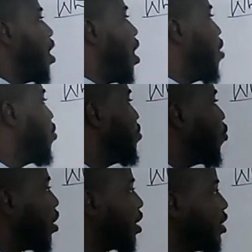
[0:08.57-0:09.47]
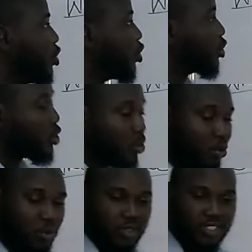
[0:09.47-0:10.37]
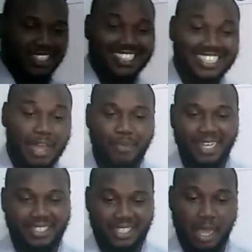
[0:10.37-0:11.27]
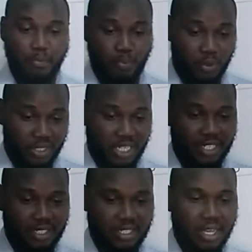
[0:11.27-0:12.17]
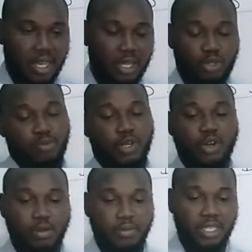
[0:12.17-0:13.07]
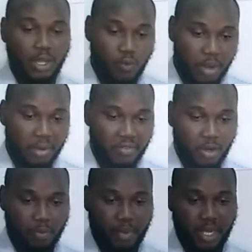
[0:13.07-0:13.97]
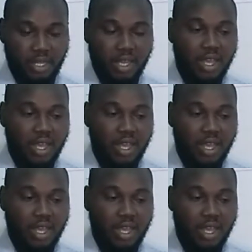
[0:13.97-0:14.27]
I will be walking you through the step-by-step process to becoming a web developer.